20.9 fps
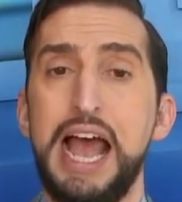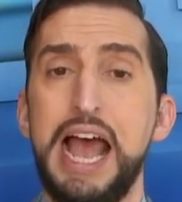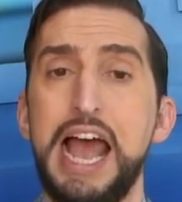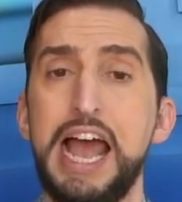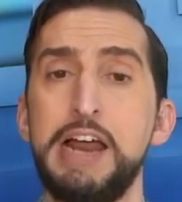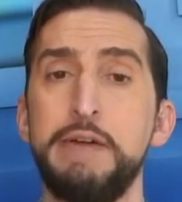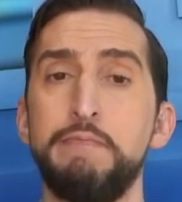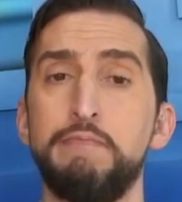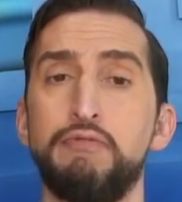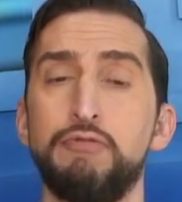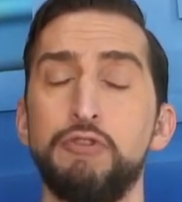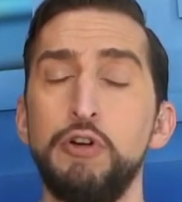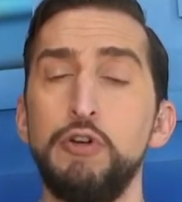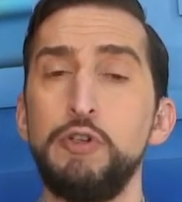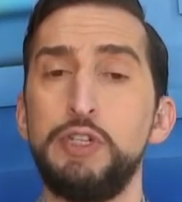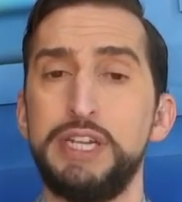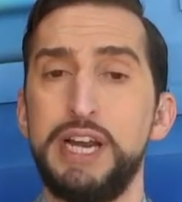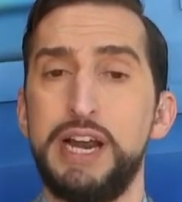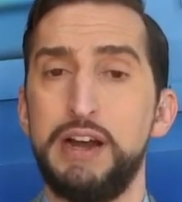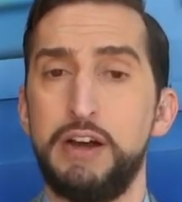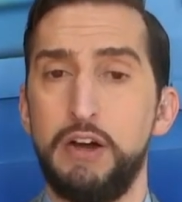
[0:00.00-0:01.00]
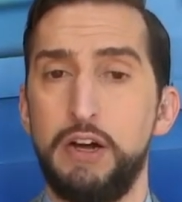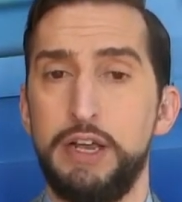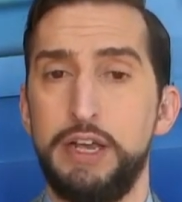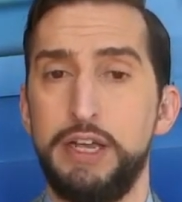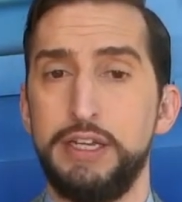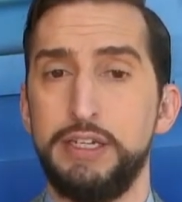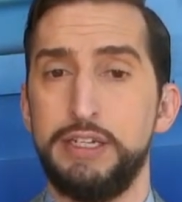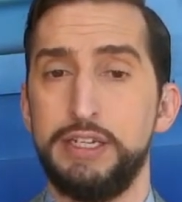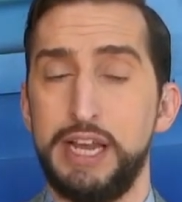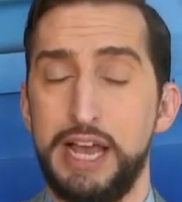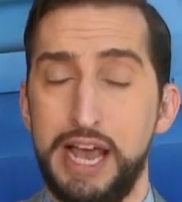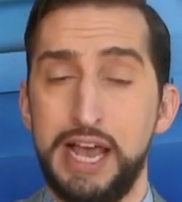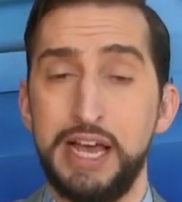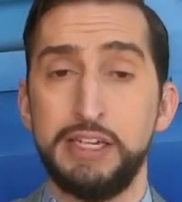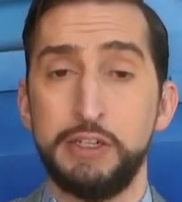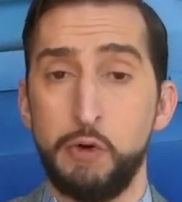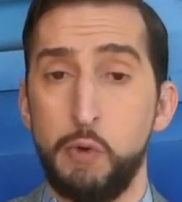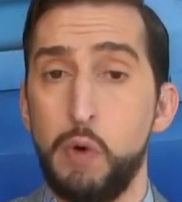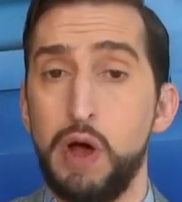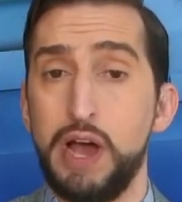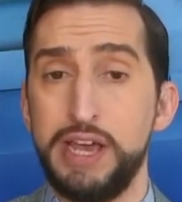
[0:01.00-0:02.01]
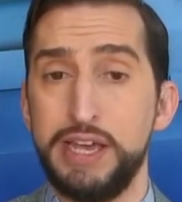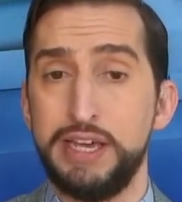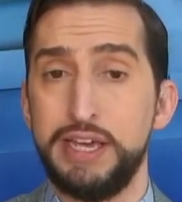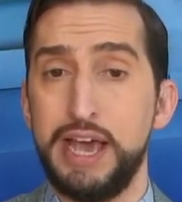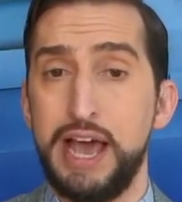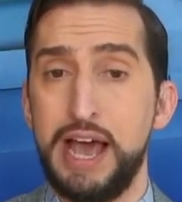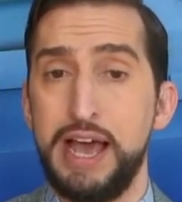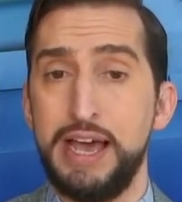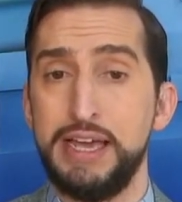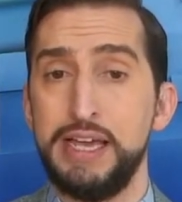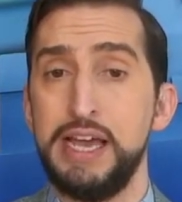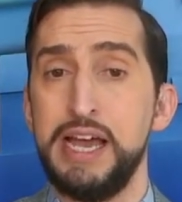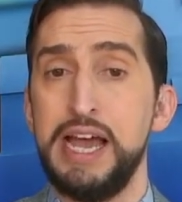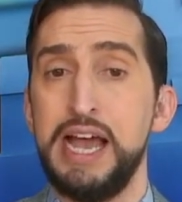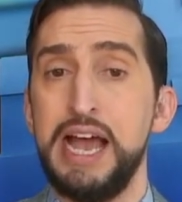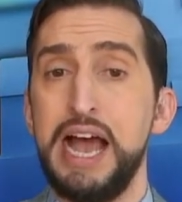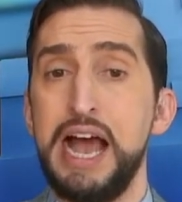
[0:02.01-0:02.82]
And Bruce Arians, as a white guy,